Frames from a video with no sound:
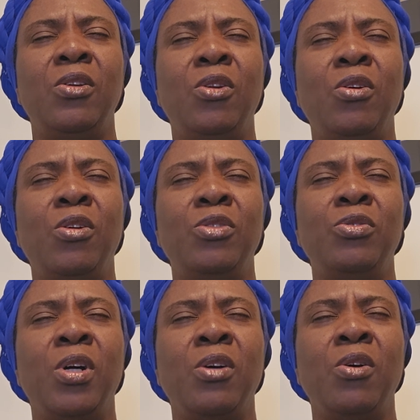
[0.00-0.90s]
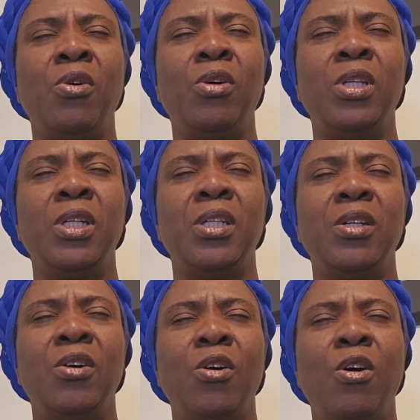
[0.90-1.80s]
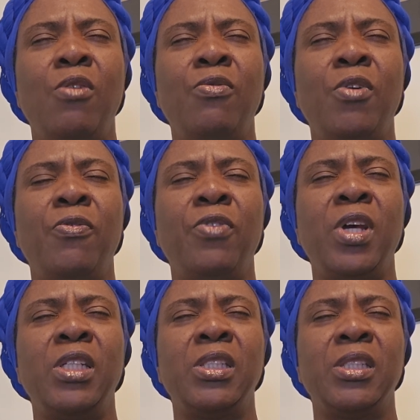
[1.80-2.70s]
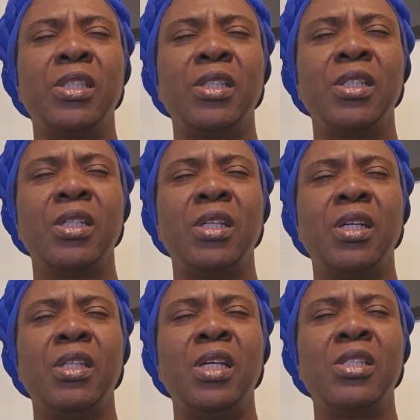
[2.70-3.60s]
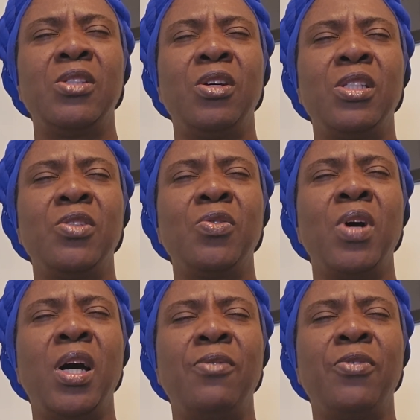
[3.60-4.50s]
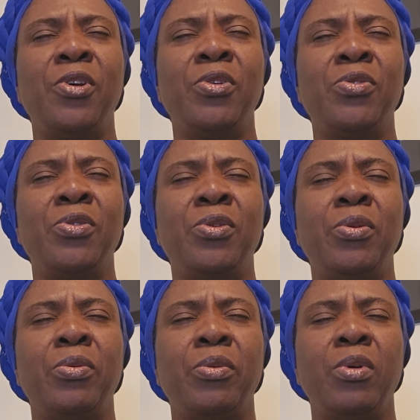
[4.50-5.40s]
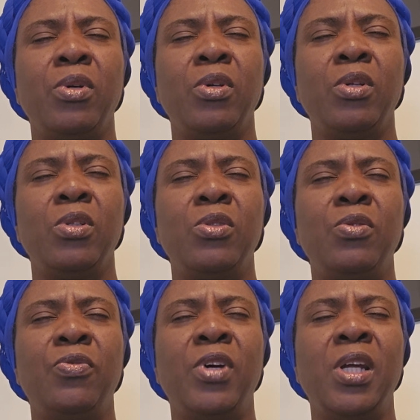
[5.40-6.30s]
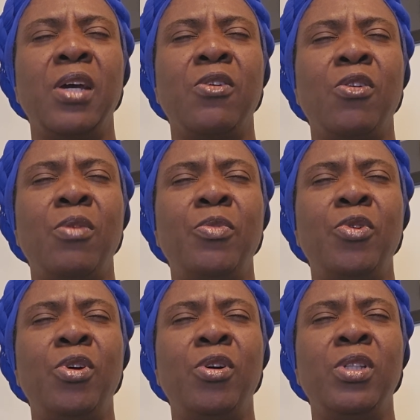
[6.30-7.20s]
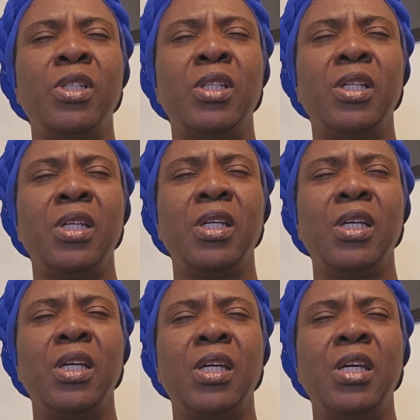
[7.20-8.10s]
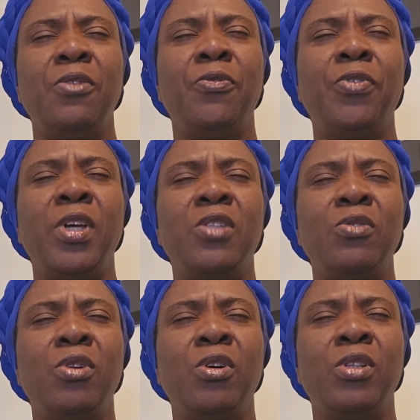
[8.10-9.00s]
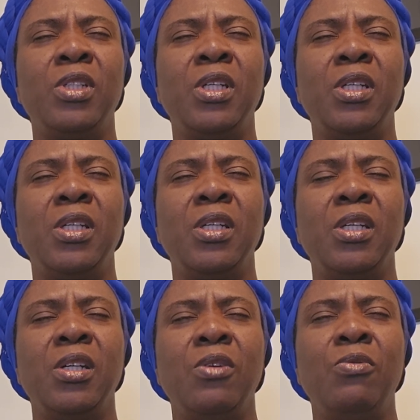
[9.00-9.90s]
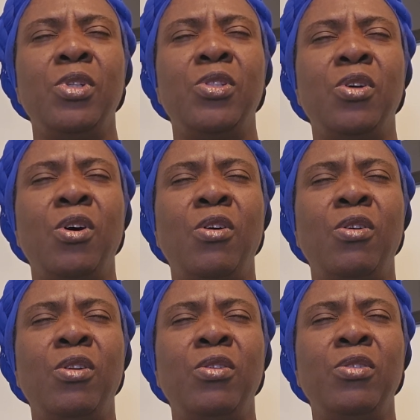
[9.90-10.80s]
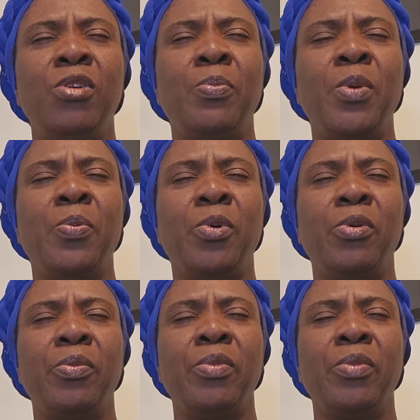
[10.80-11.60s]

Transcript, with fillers: Lord, you are God of all flesh. There's nothing too hard for you to do. So, Father, I come, O Lord, in faith, O Lord, with all your people